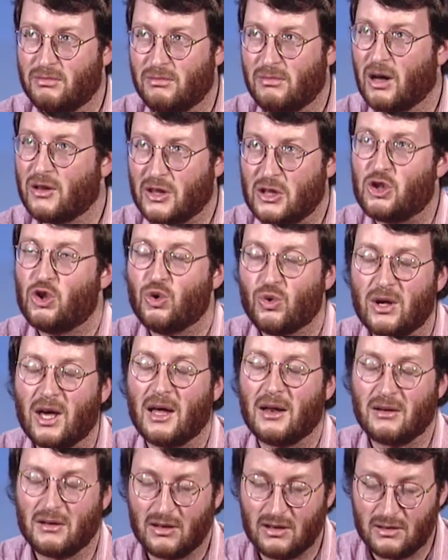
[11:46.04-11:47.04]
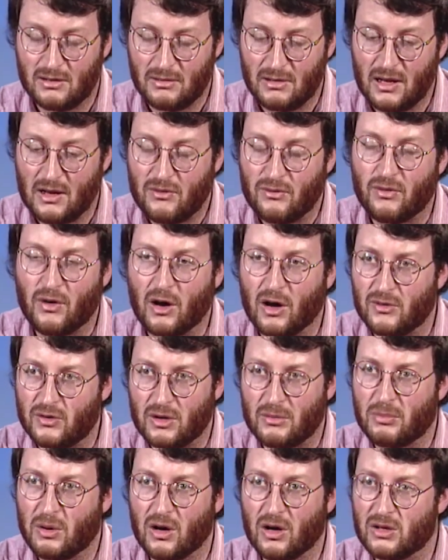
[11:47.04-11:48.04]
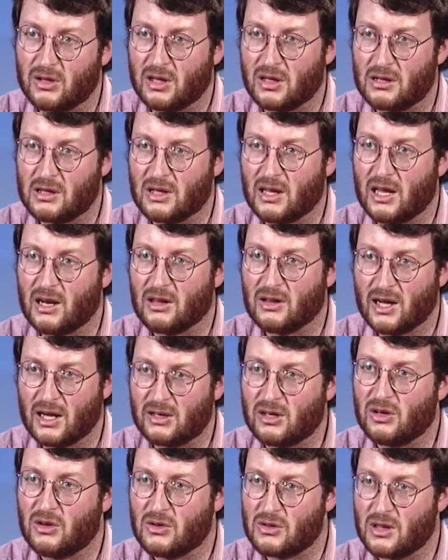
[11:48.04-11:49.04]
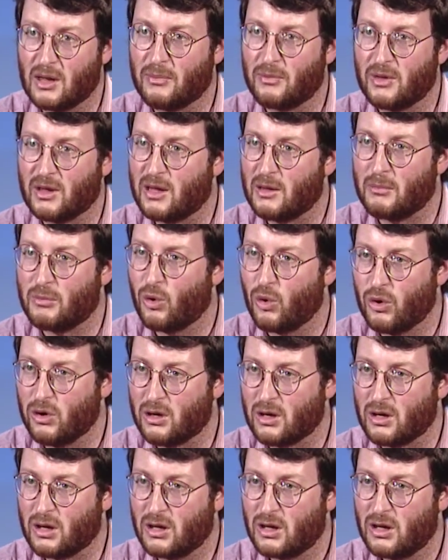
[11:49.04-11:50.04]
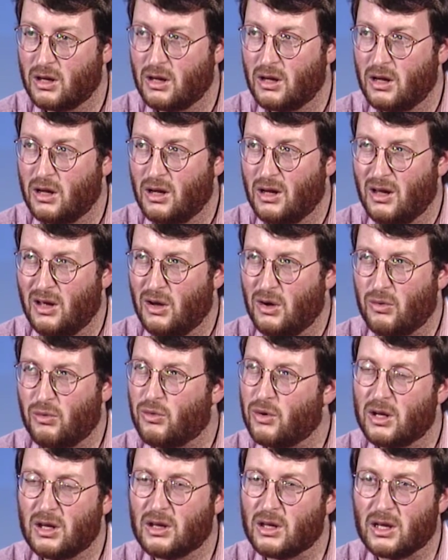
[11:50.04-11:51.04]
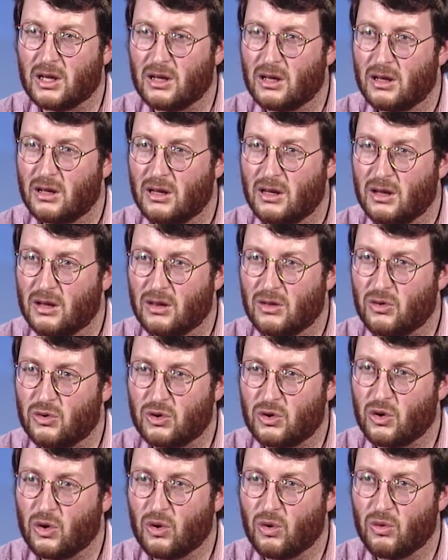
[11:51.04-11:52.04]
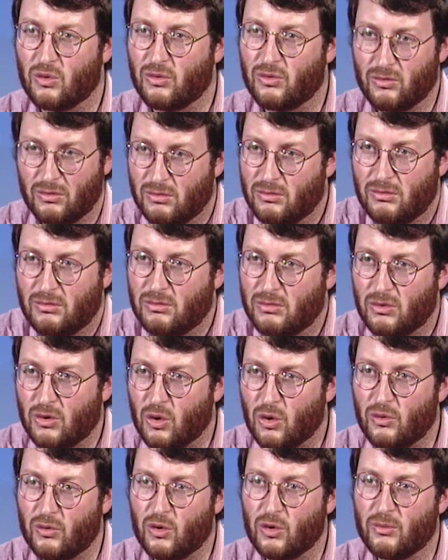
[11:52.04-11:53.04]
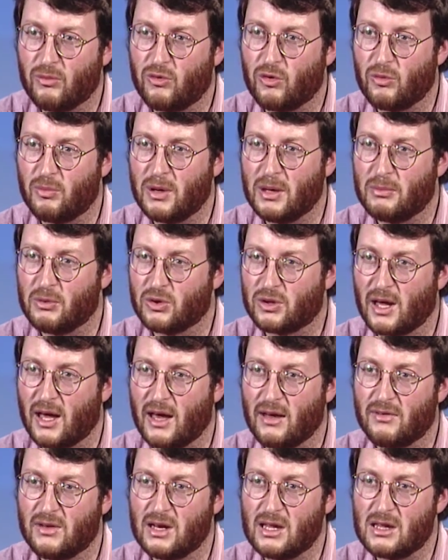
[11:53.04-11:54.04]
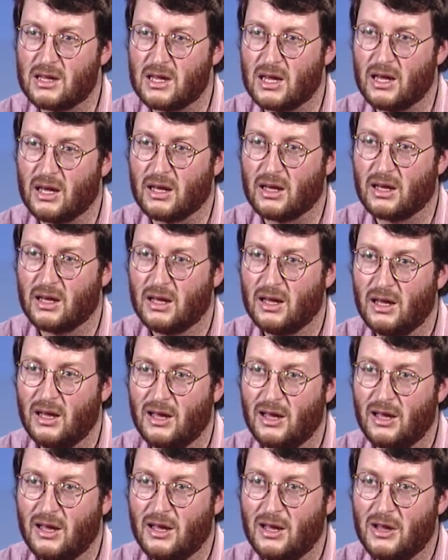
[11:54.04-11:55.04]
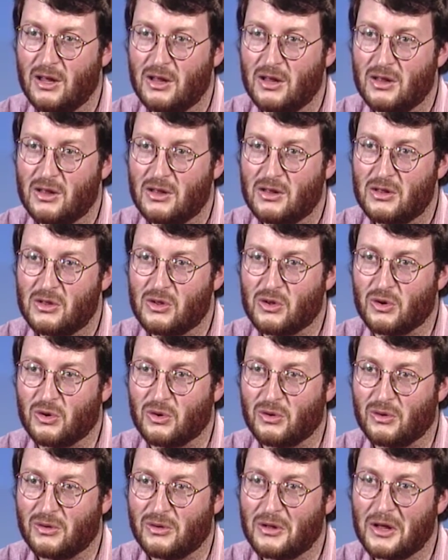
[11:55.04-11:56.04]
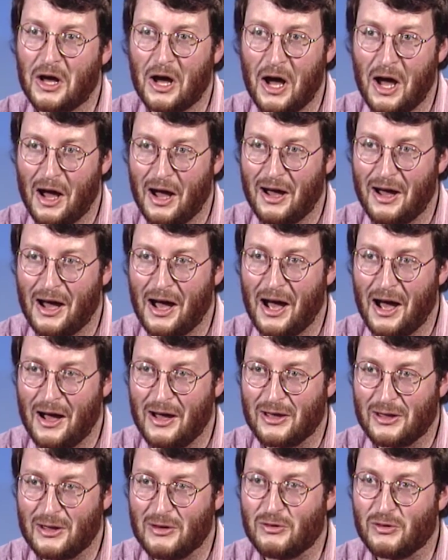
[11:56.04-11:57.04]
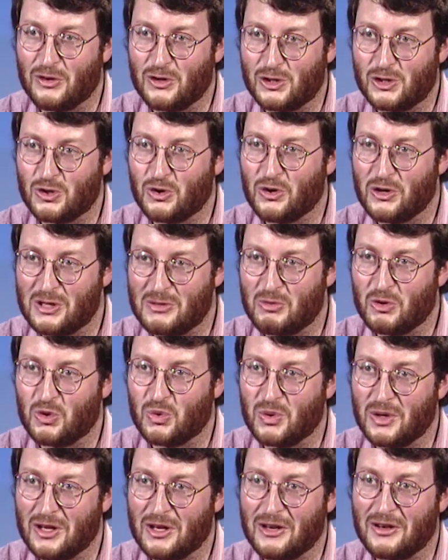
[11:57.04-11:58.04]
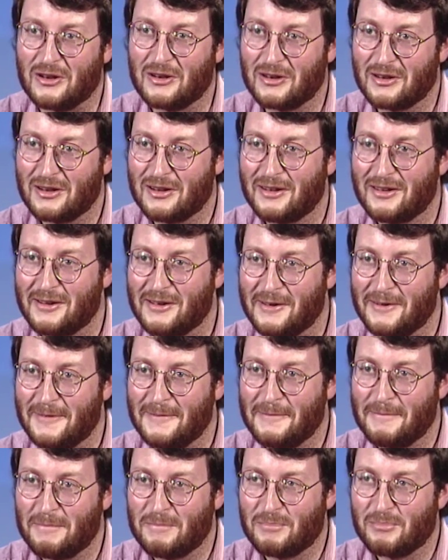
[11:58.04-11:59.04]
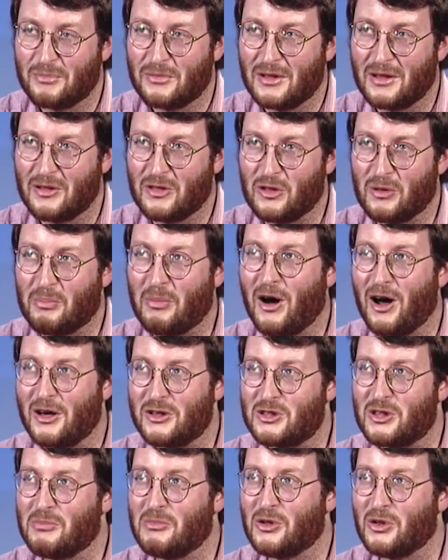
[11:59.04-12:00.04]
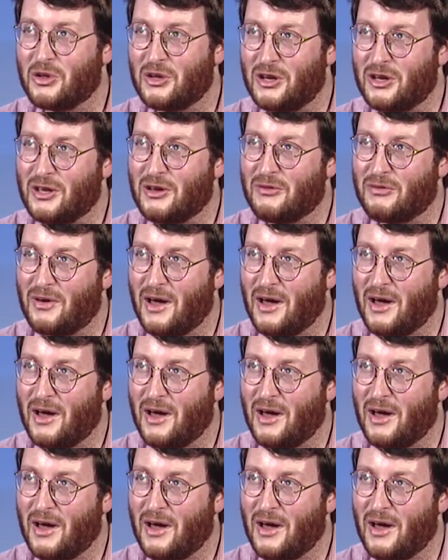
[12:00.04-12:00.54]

unless you get involved in politics and get elected to something important, really, there's no room for people to have any say. So, given the choice between the possibility of